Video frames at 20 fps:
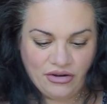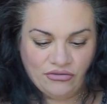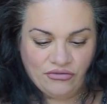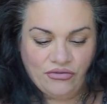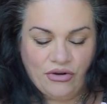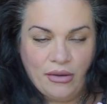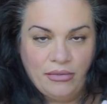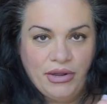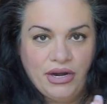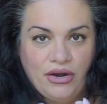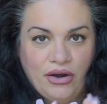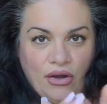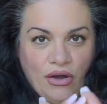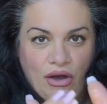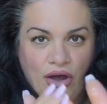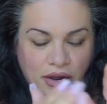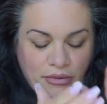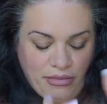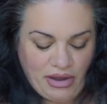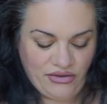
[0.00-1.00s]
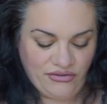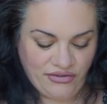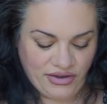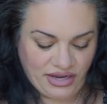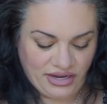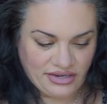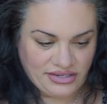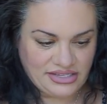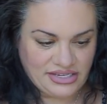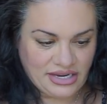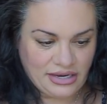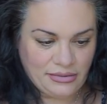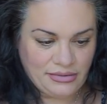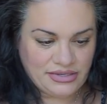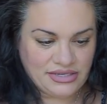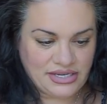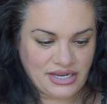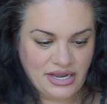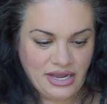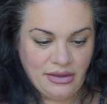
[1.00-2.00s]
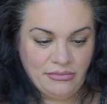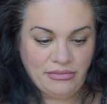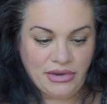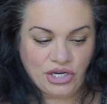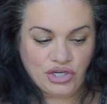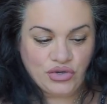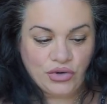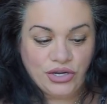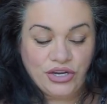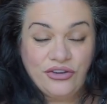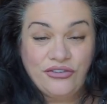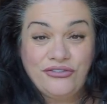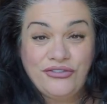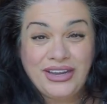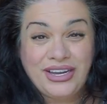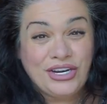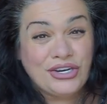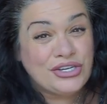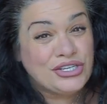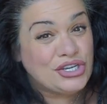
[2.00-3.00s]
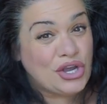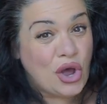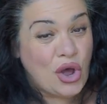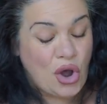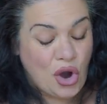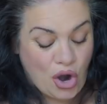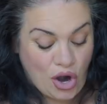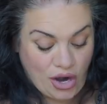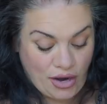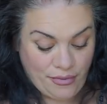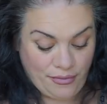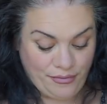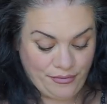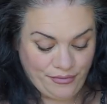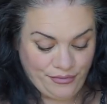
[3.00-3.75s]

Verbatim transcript: Rub it on my fingertips. Make sure your fingers are